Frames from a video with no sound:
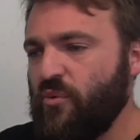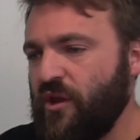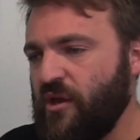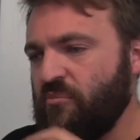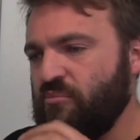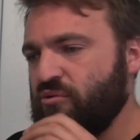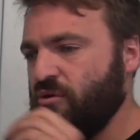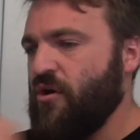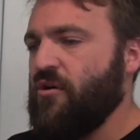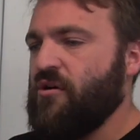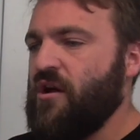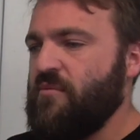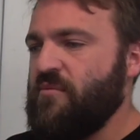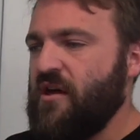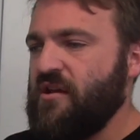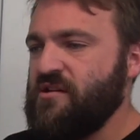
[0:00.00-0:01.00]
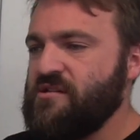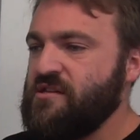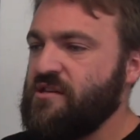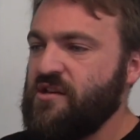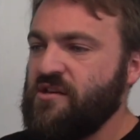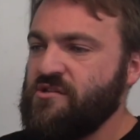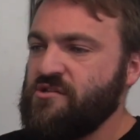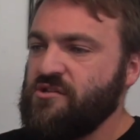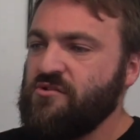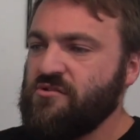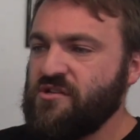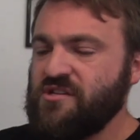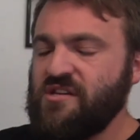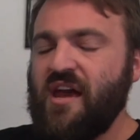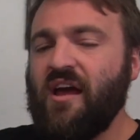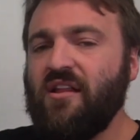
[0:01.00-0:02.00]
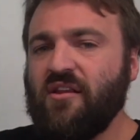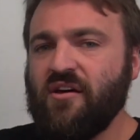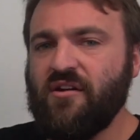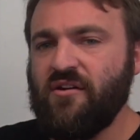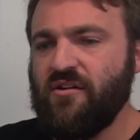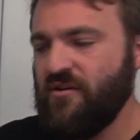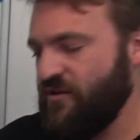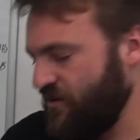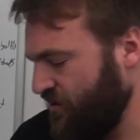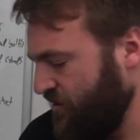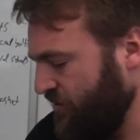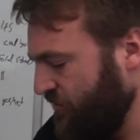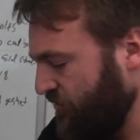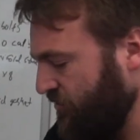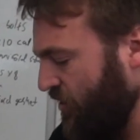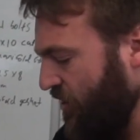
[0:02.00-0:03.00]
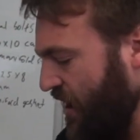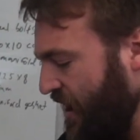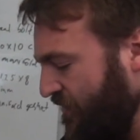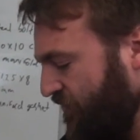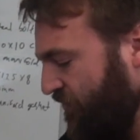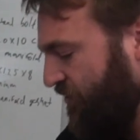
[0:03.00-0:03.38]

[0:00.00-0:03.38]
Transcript: don't forget to hit that thumbs up and subscribe. Thanks, guys.